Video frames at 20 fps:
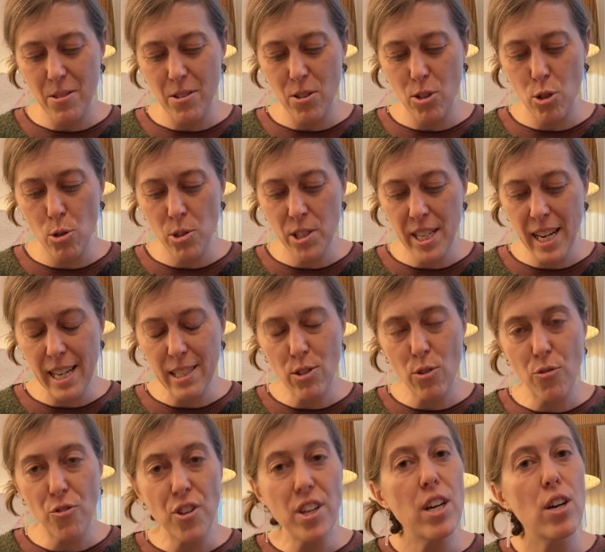use it as a
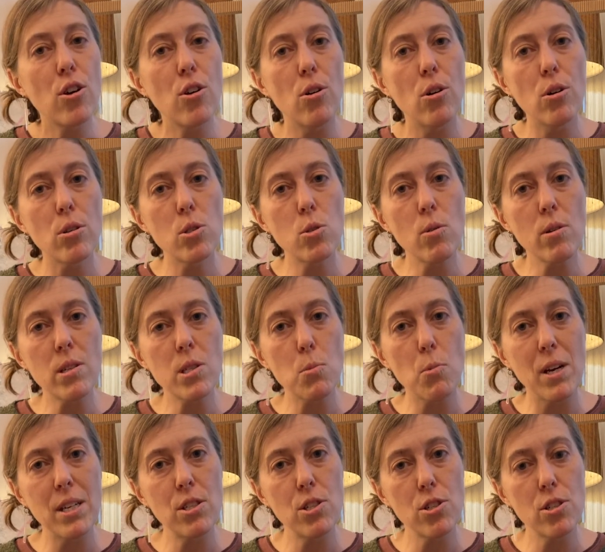vehicle to
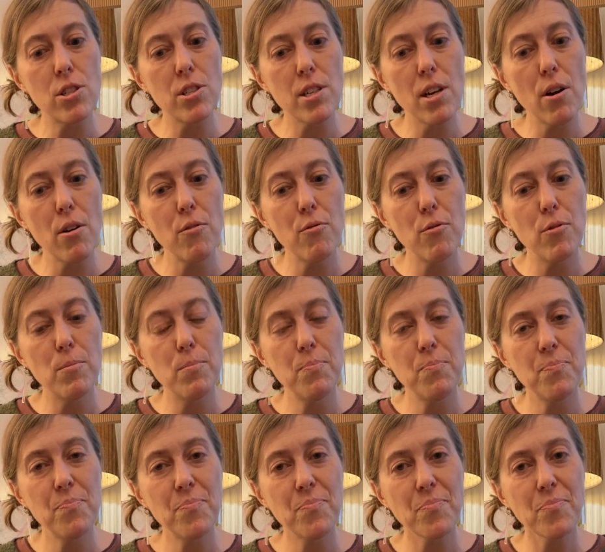express yourself.
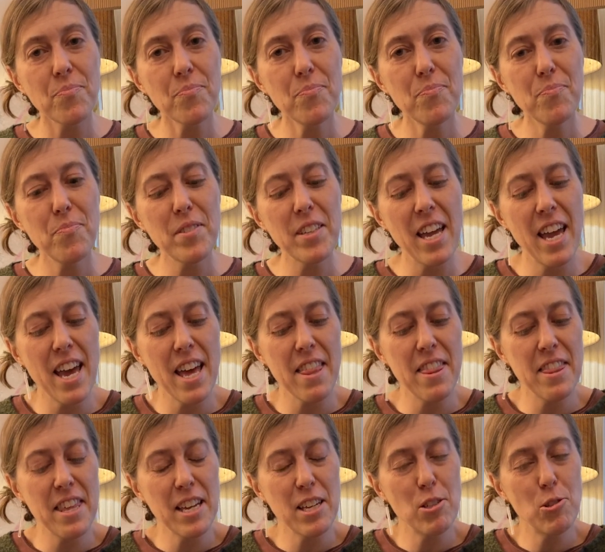
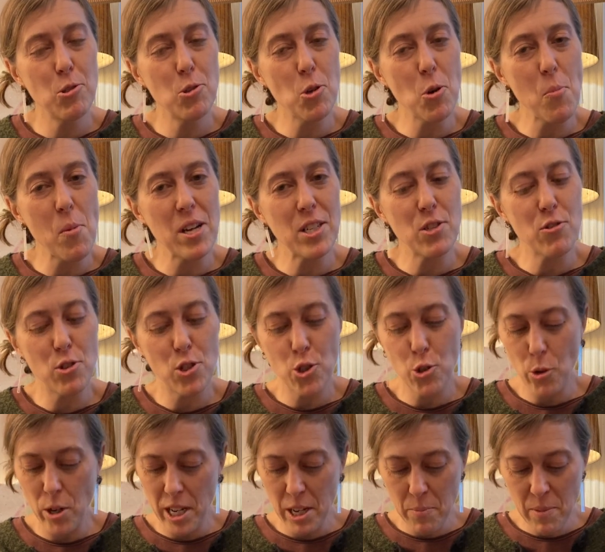And thank you so much for
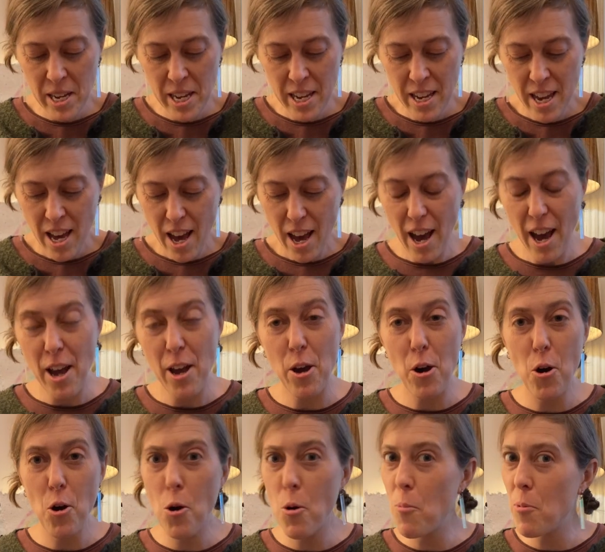joining me. I
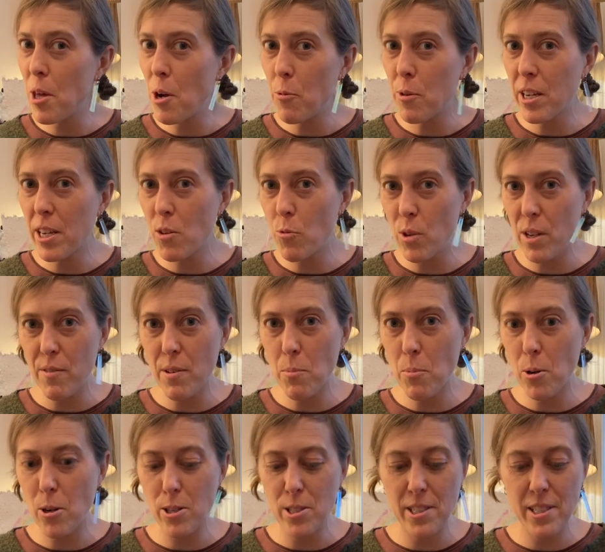hope that we can weave in
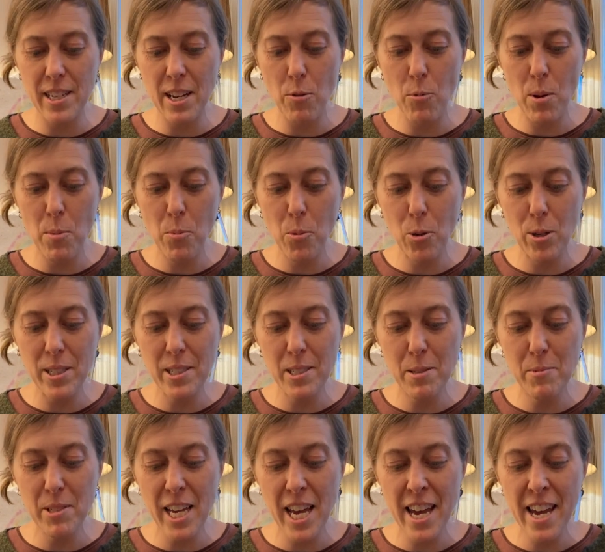person at one point
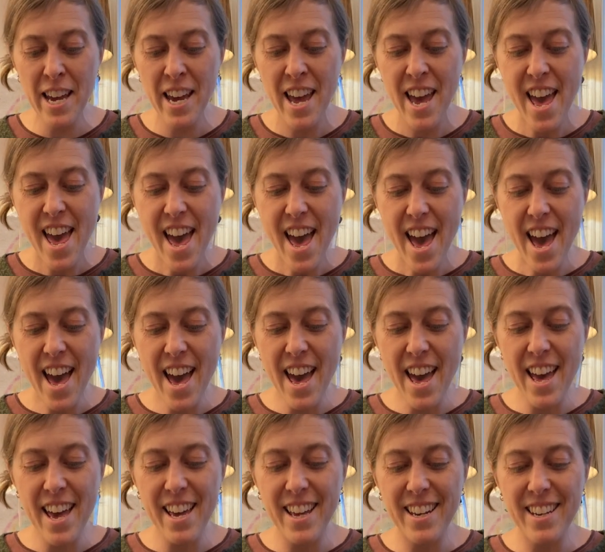someday,
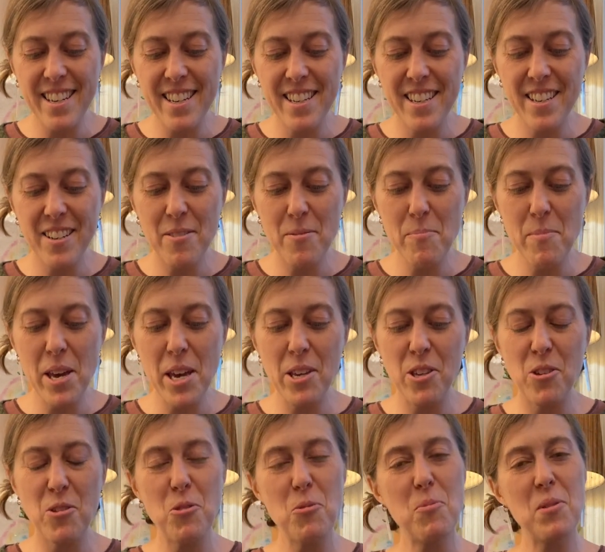and may
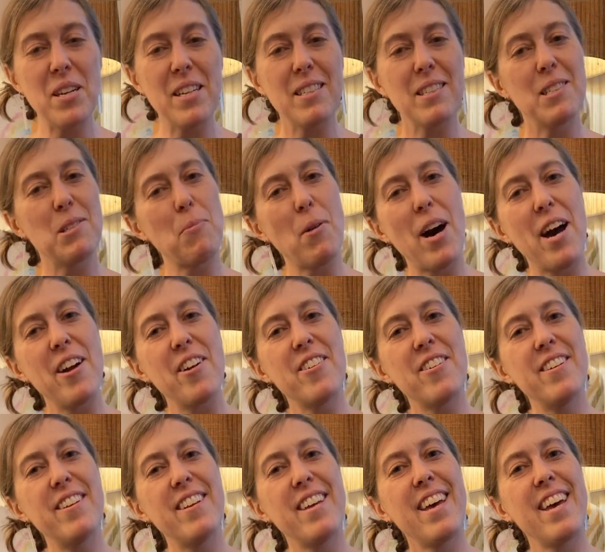you be
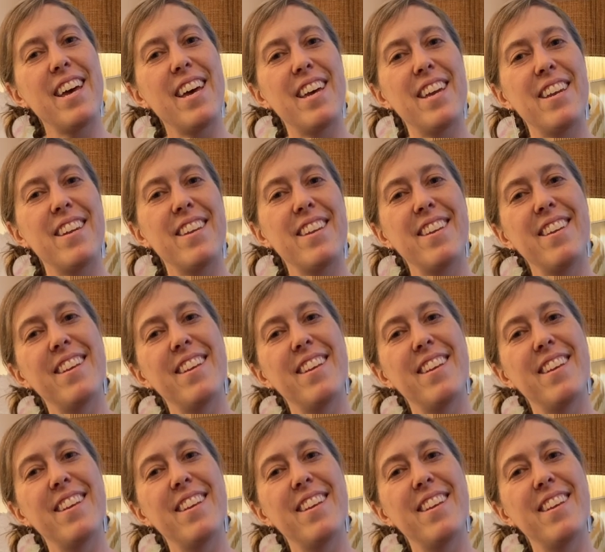inspired and